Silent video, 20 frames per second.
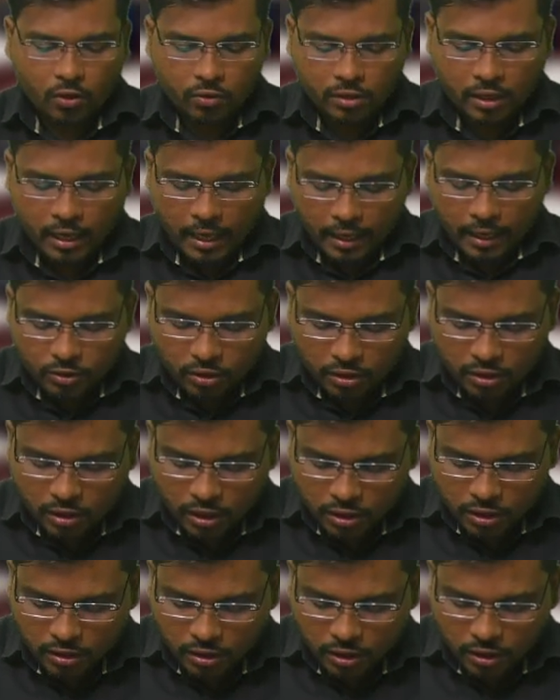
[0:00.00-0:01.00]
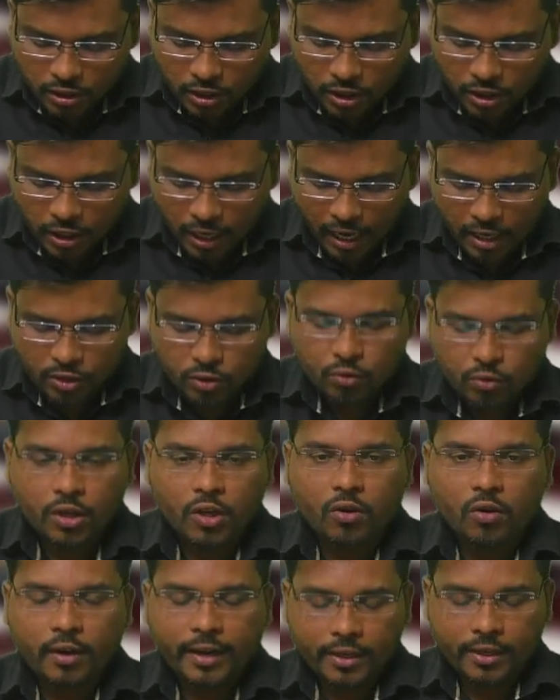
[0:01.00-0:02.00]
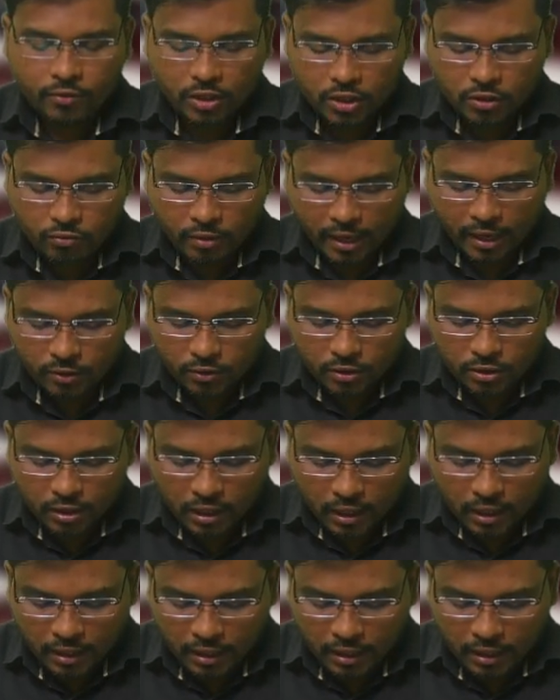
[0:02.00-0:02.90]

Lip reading: So this he has to record at which value, sir?